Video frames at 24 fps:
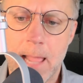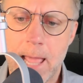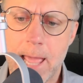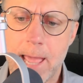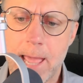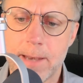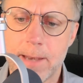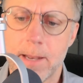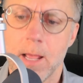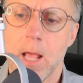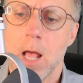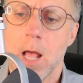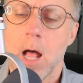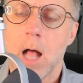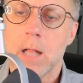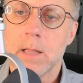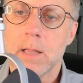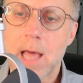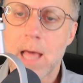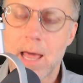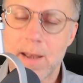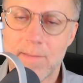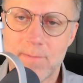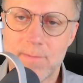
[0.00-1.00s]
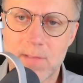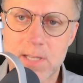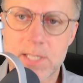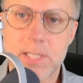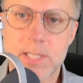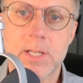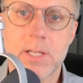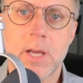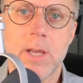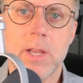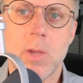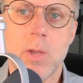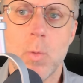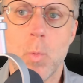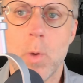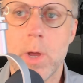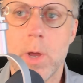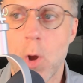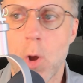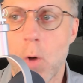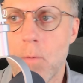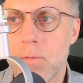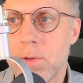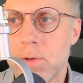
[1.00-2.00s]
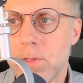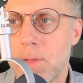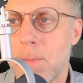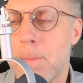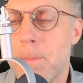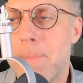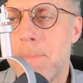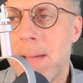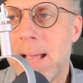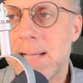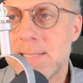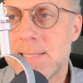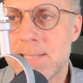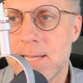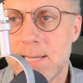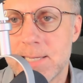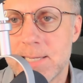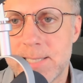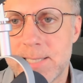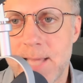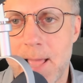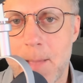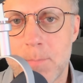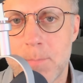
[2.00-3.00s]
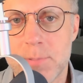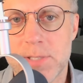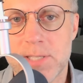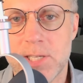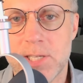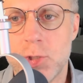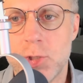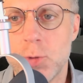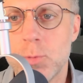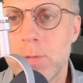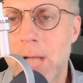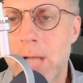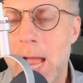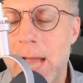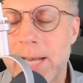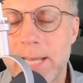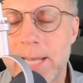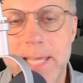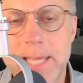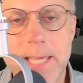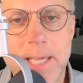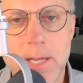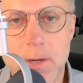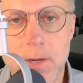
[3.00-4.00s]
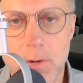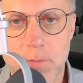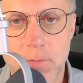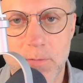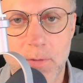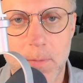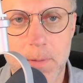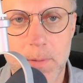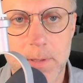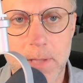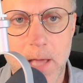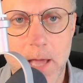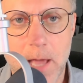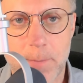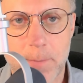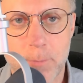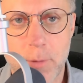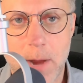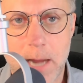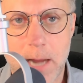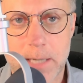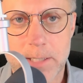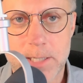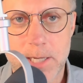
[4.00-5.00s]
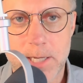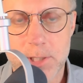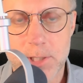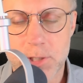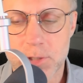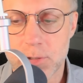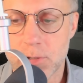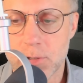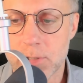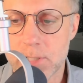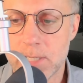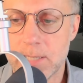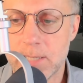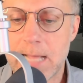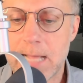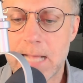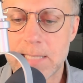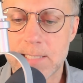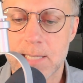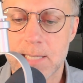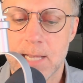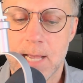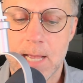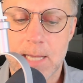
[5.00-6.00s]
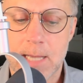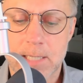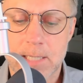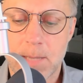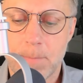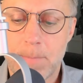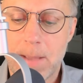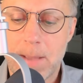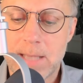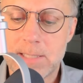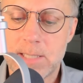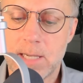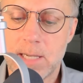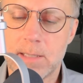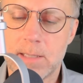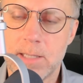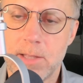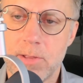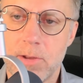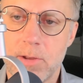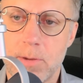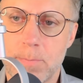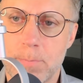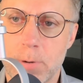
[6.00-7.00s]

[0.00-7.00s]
And a lot of this study went over the basic steps that you kind of hear from a lot of practitioners, and that's to basically that a